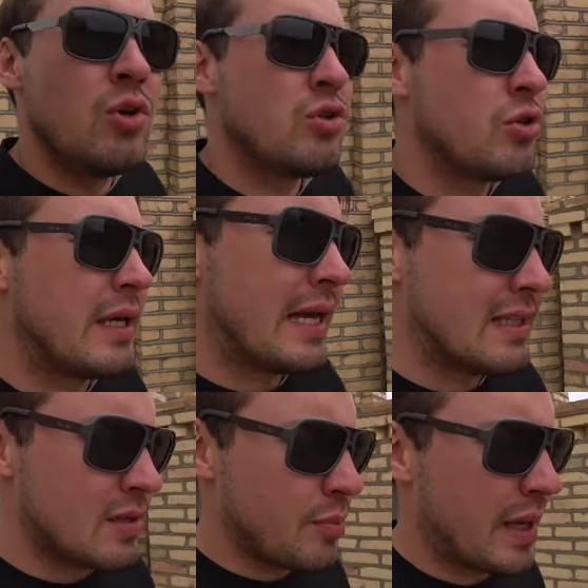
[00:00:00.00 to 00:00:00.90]
to gain
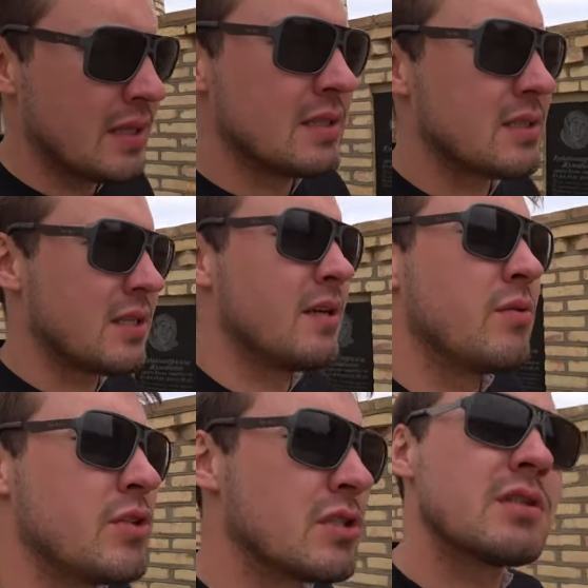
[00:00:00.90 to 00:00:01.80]
independence,
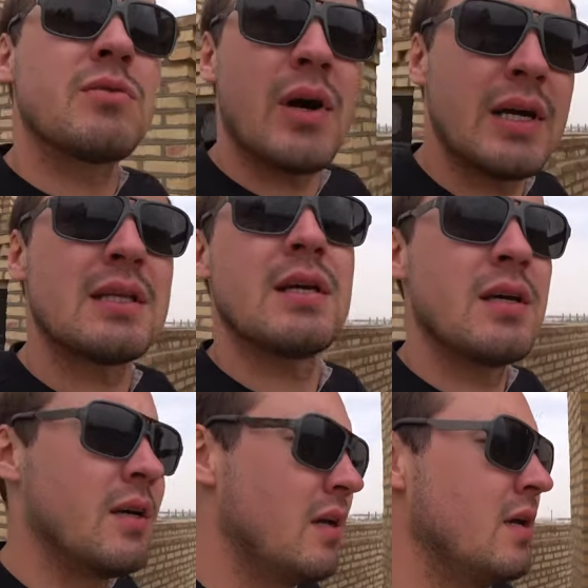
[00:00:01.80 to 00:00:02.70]
which is quite
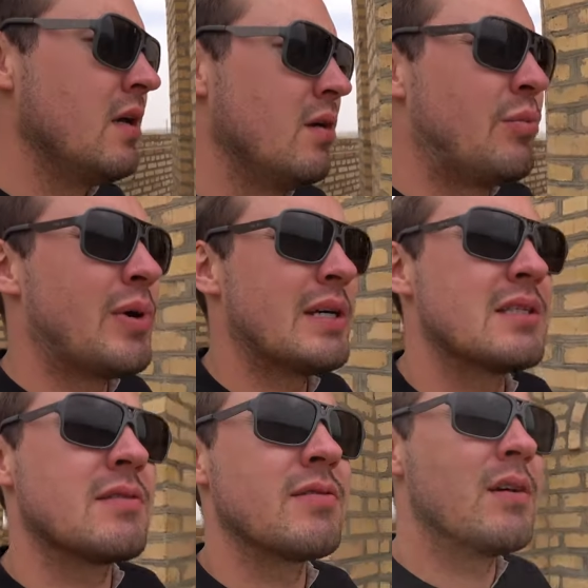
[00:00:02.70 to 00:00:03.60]

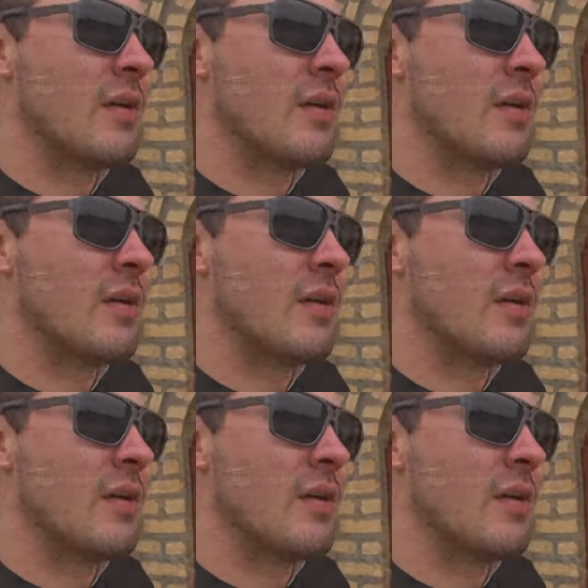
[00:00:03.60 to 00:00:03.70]
impressive.